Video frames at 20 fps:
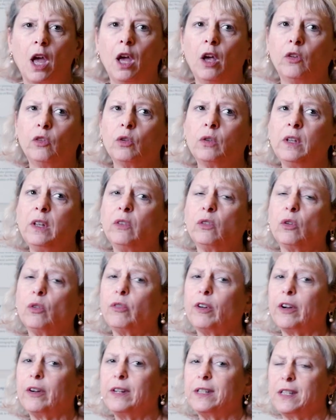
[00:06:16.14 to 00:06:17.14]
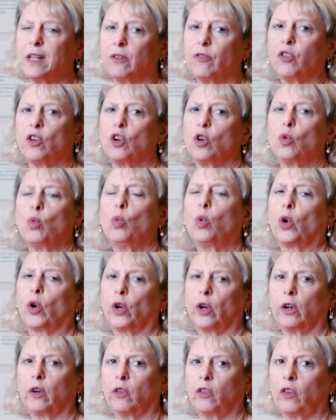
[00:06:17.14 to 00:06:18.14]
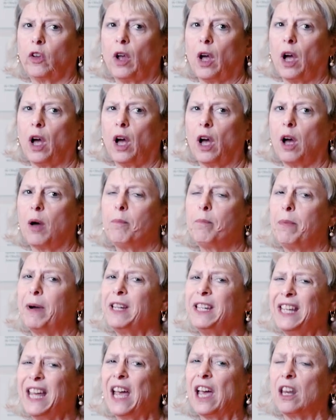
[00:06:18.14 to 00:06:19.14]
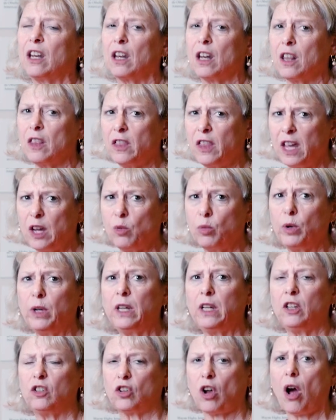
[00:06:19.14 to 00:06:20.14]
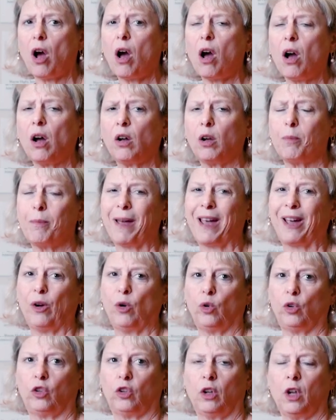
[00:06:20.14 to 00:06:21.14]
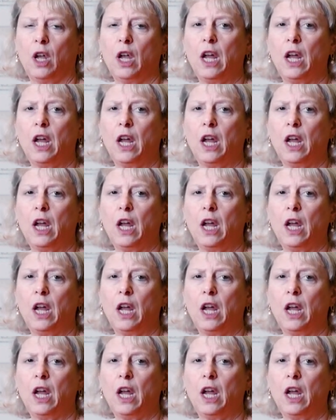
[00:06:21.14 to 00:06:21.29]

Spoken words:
So these are very different works, but yet they really talk about